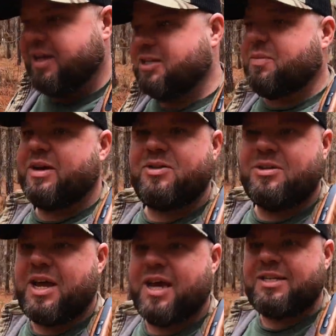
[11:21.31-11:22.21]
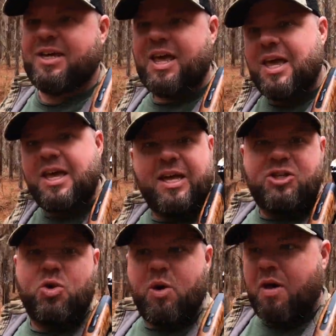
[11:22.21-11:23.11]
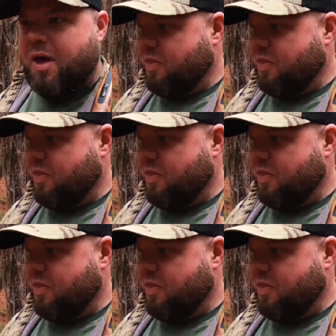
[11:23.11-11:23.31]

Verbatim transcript: get some exercise, enjoy